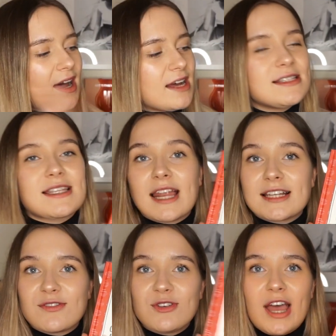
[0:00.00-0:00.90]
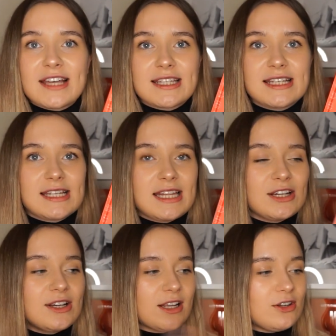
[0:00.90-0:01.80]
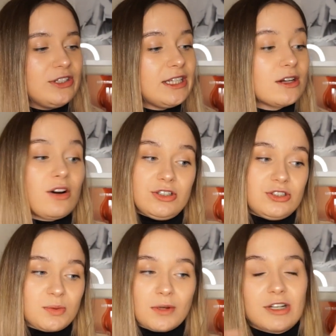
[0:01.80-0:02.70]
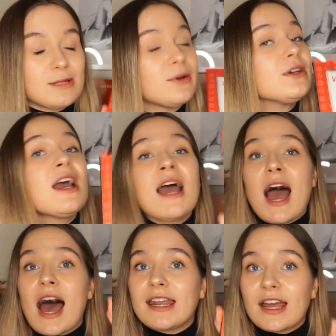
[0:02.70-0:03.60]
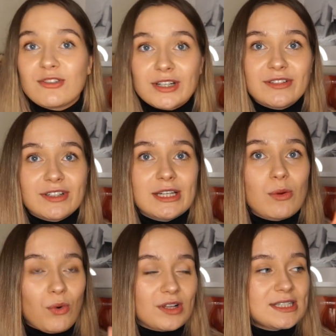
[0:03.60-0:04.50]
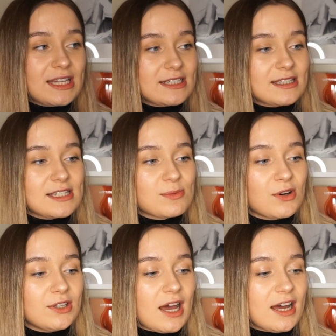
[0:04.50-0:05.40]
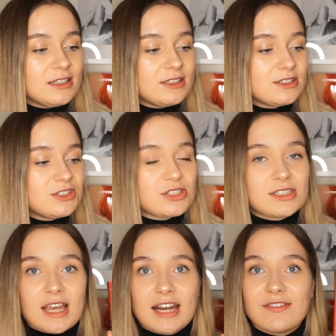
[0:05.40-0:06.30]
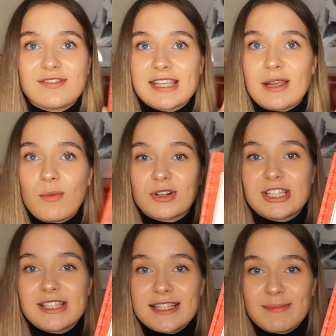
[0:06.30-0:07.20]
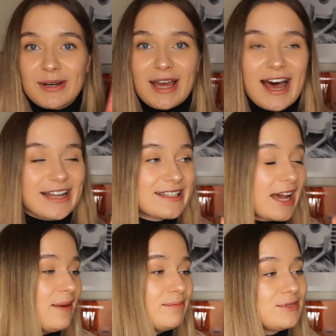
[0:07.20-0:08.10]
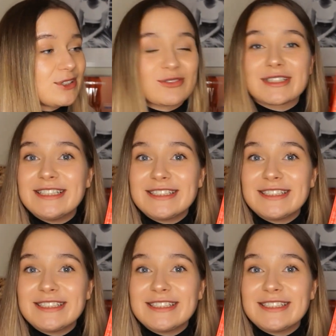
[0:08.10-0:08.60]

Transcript: and it has a few essays in here, including How Should One Read a Book, and I really want to get to this one and just kind of see what she says about it, and I'm just really